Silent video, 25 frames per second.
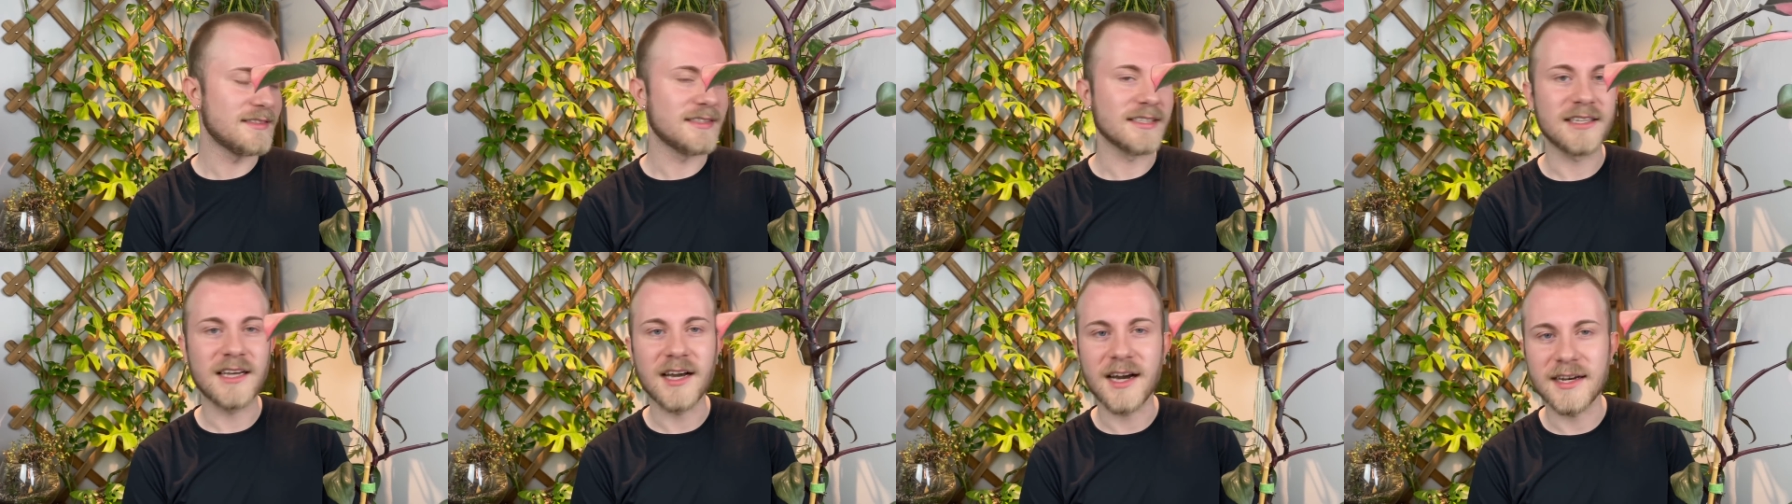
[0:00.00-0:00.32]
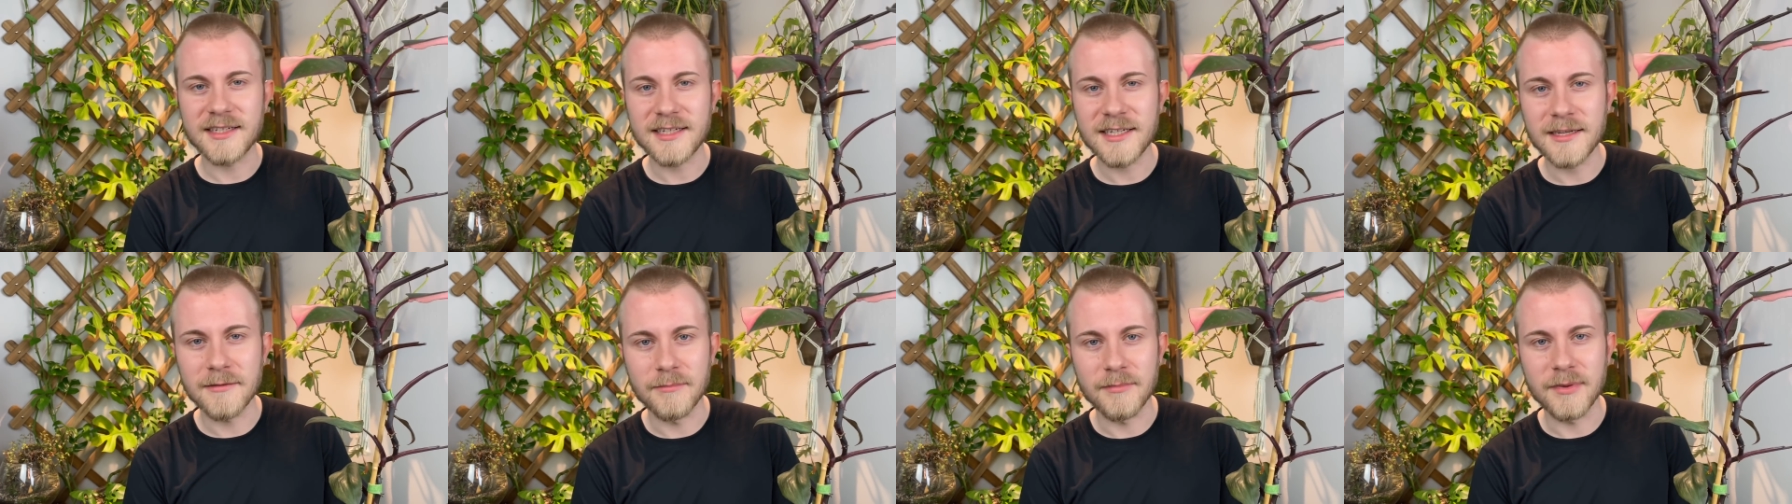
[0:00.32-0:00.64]
to
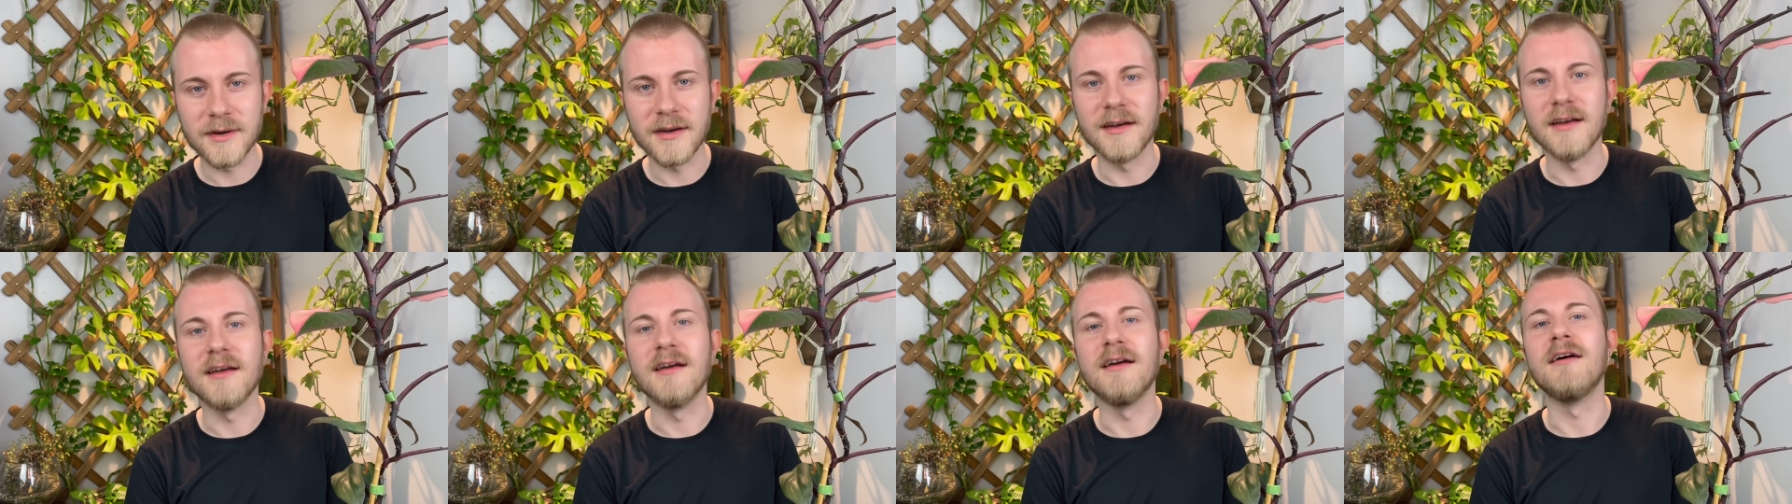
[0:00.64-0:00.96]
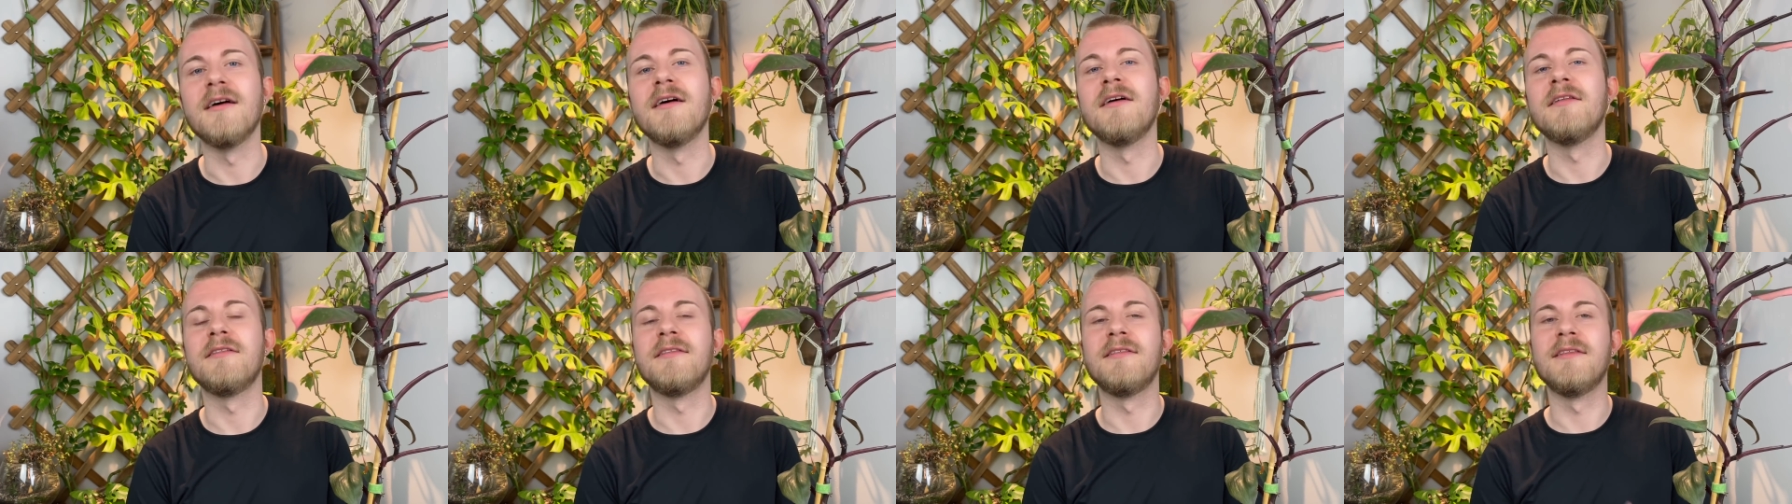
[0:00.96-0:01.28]
cut it,
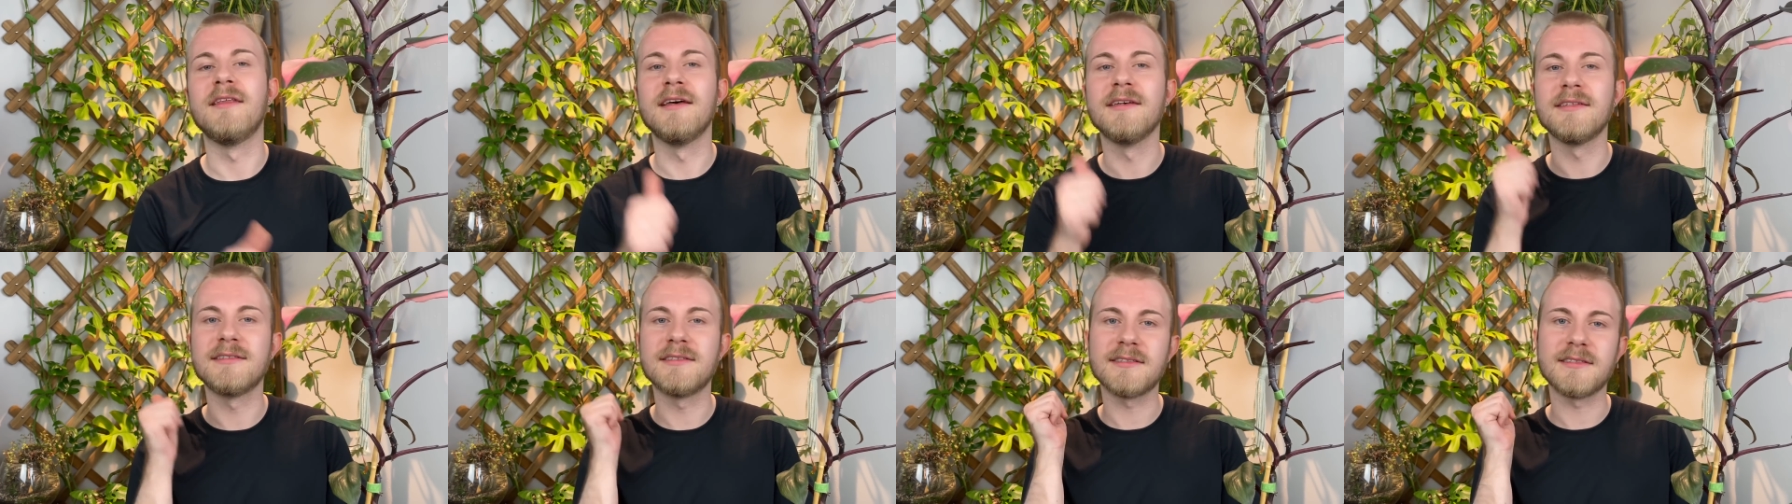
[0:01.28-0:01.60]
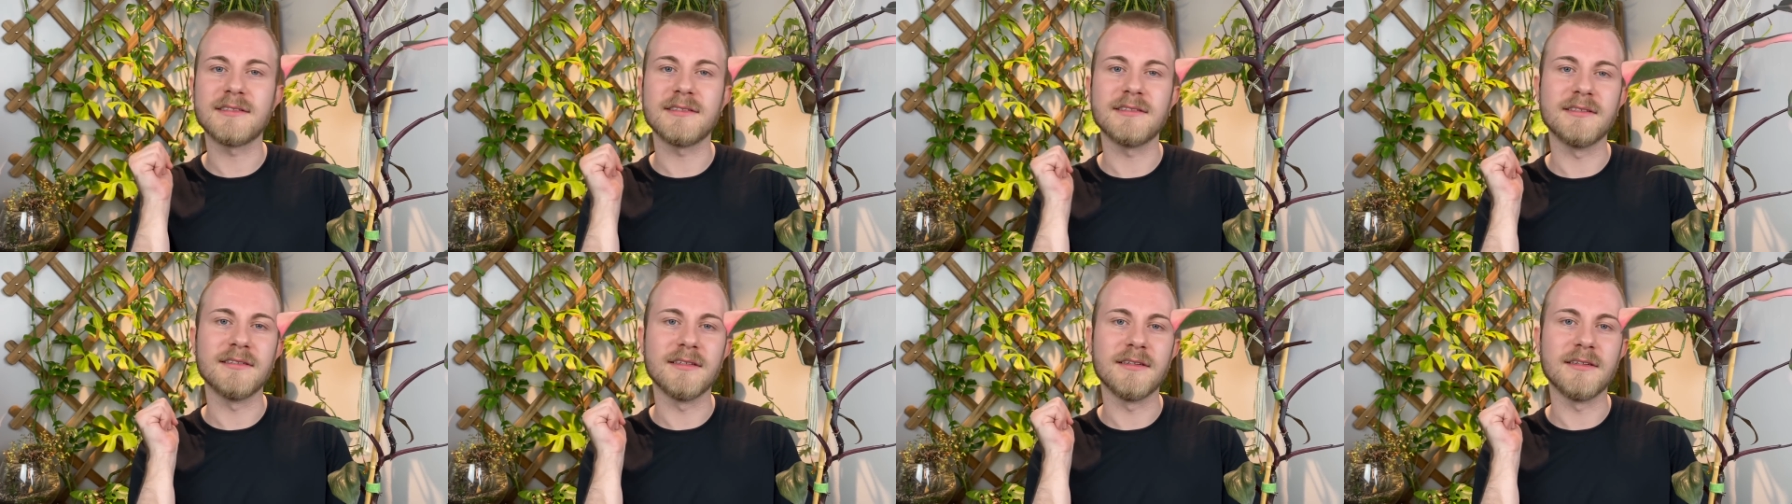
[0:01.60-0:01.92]
but
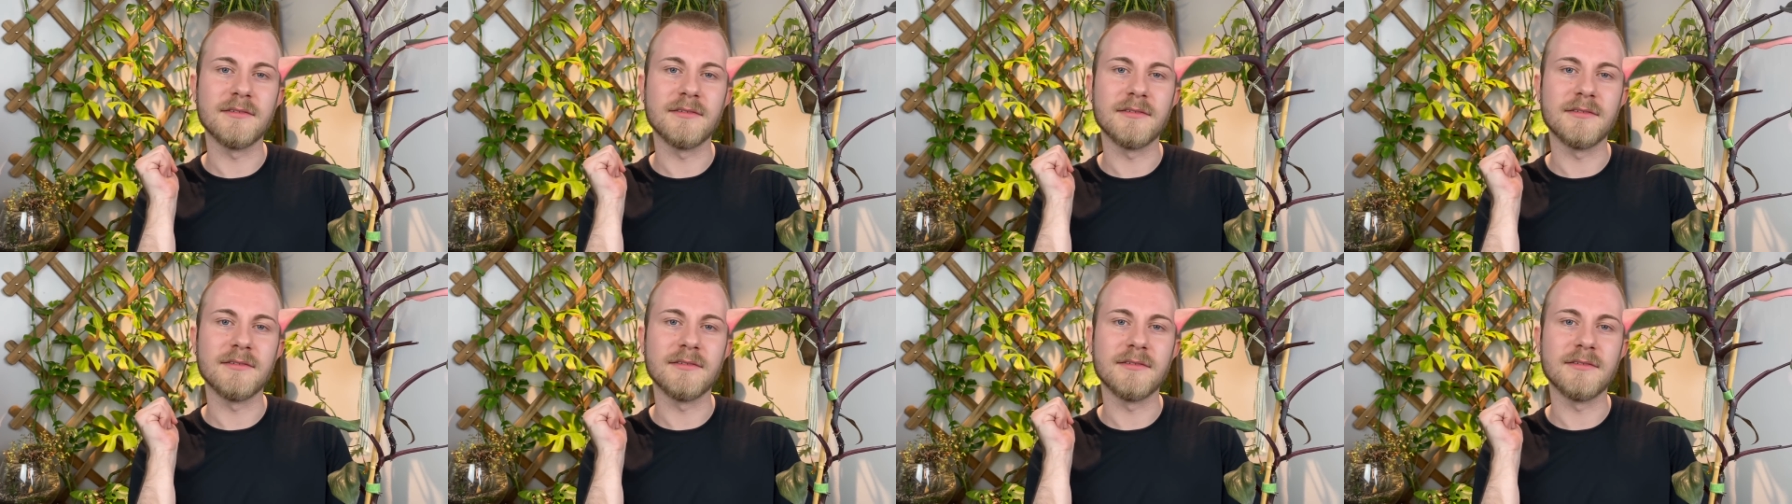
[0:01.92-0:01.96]
this